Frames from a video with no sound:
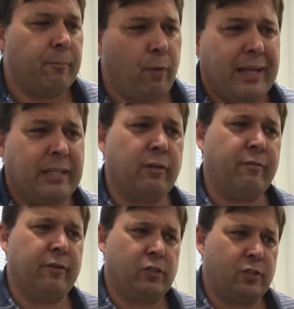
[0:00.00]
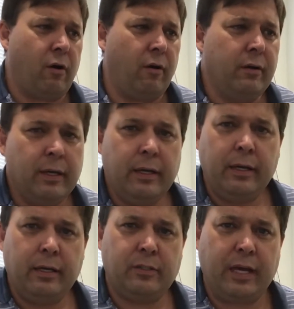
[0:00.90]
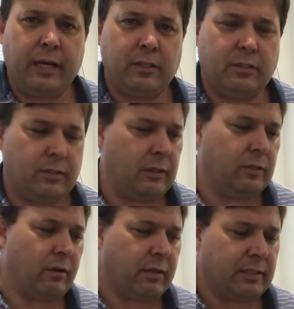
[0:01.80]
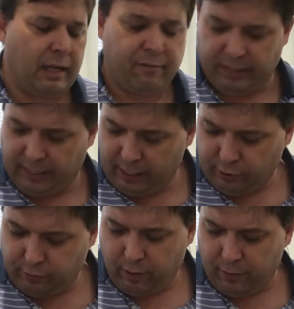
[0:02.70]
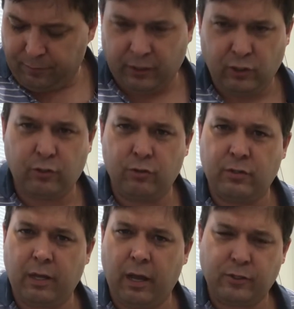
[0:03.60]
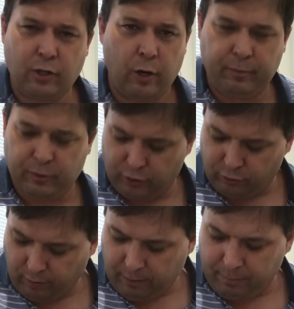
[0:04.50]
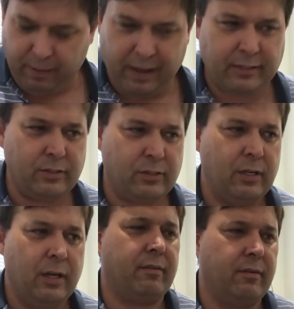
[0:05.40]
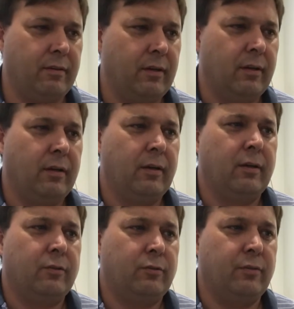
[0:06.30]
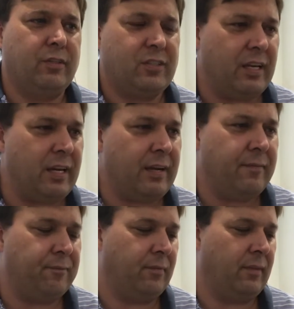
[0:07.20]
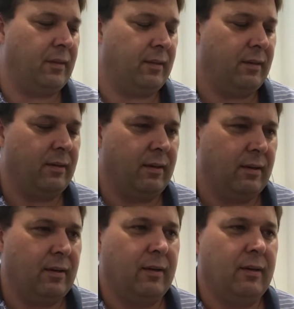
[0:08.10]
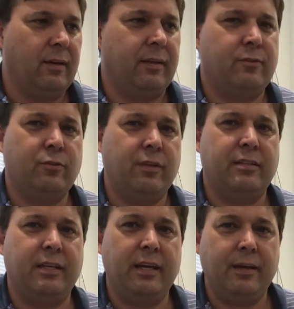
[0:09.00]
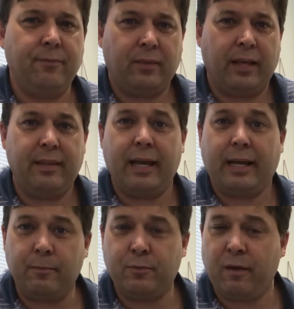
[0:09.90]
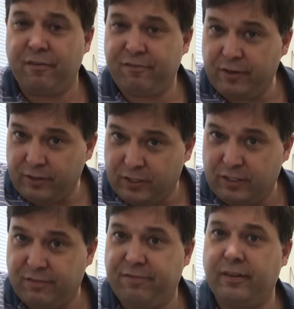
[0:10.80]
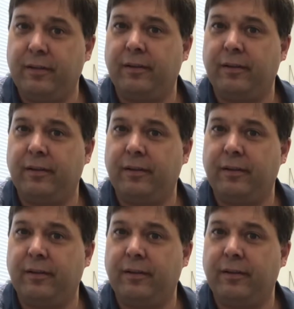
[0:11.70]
breakdown of the song is that it's got this lovely intro, and just use nice open strumming patterns to the C, to the D, and there comes my first fill.